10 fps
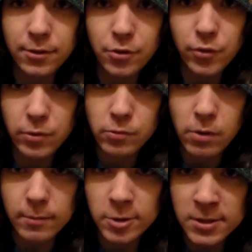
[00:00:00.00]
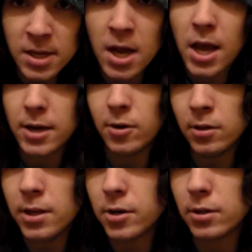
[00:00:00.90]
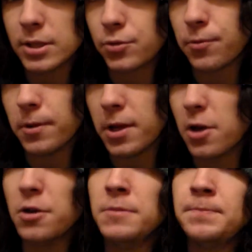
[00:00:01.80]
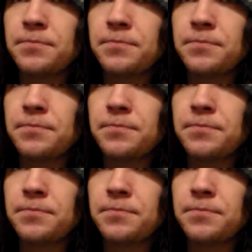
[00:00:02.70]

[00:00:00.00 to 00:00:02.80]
they're doing with Rebels. And all in all, it's really good.